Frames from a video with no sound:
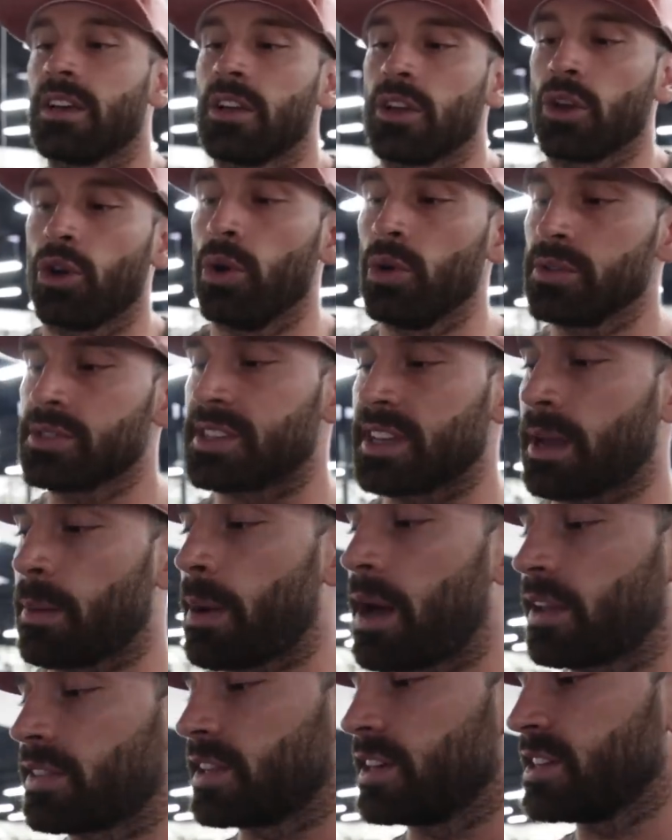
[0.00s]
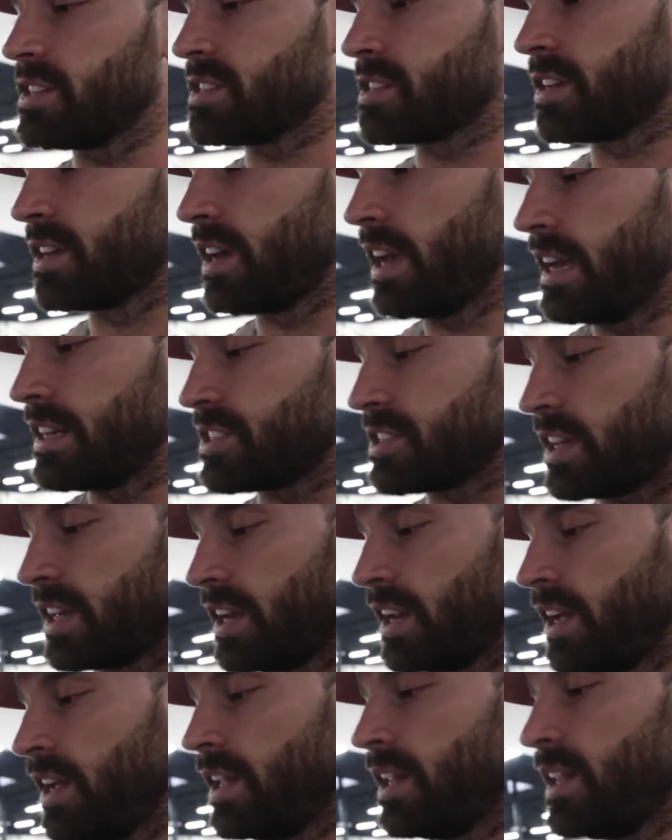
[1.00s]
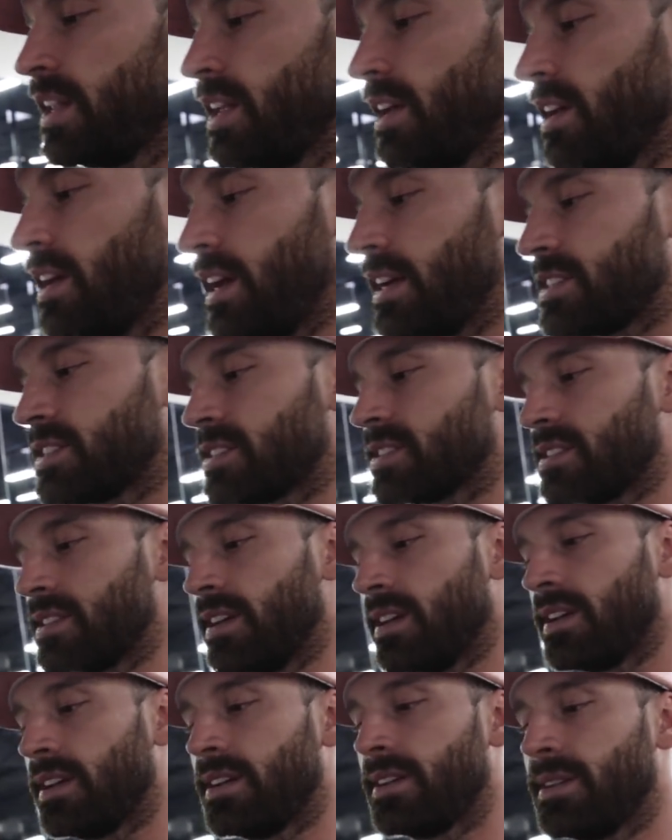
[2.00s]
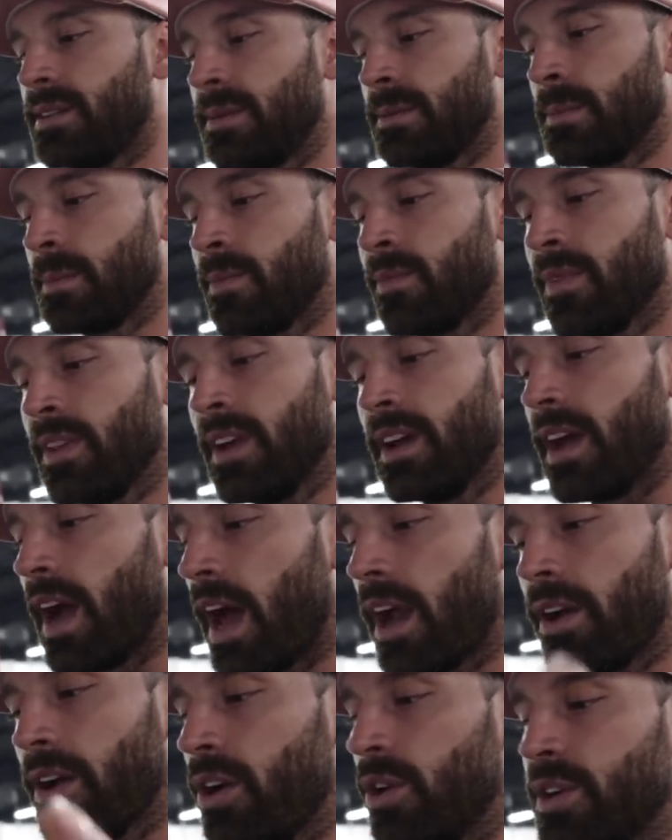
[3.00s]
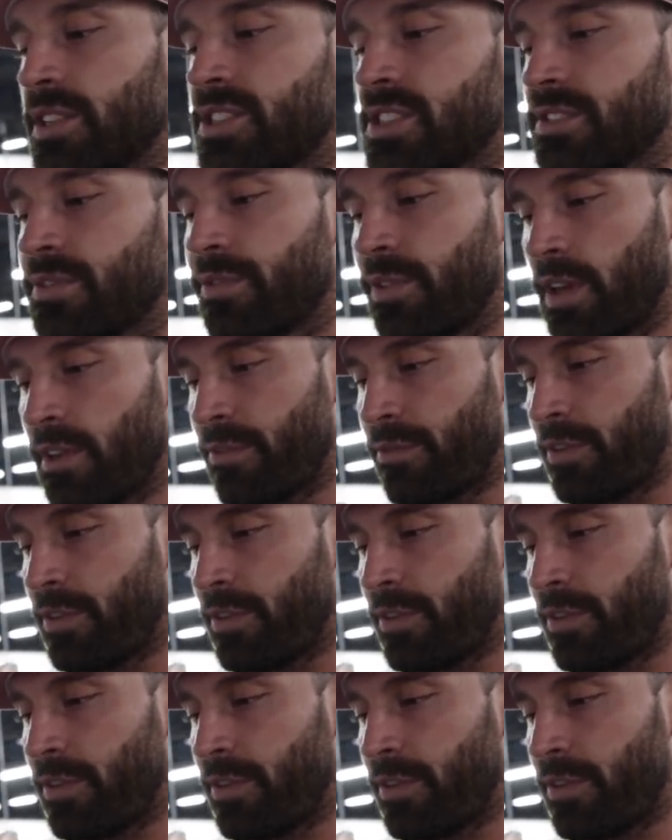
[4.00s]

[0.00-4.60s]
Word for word: The coolest thing about this is it, it's, I don't know, it's just, it